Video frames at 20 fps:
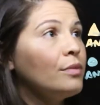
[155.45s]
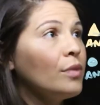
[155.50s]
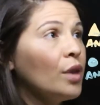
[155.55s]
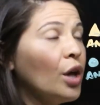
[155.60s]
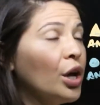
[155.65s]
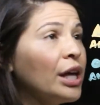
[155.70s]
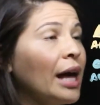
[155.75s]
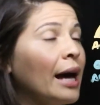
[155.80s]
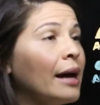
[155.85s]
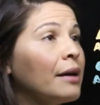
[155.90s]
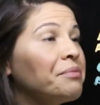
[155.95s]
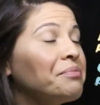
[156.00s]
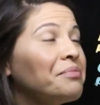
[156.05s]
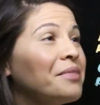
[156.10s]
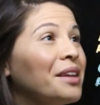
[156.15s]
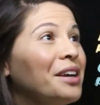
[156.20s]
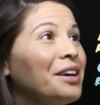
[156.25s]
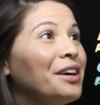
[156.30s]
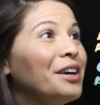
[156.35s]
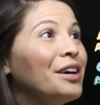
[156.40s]
Okay,
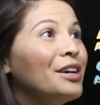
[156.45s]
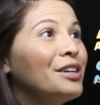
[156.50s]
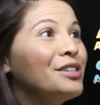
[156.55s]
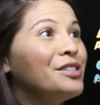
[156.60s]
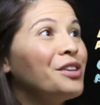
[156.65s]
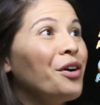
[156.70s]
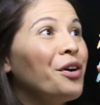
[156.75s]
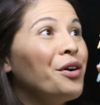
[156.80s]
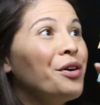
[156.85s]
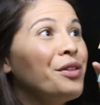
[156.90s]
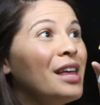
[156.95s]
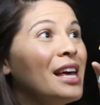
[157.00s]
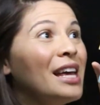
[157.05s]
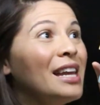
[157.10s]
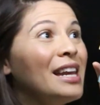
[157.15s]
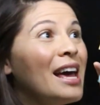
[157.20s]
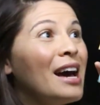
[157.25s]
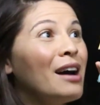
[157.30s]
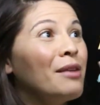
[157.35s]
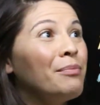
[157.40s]
so then now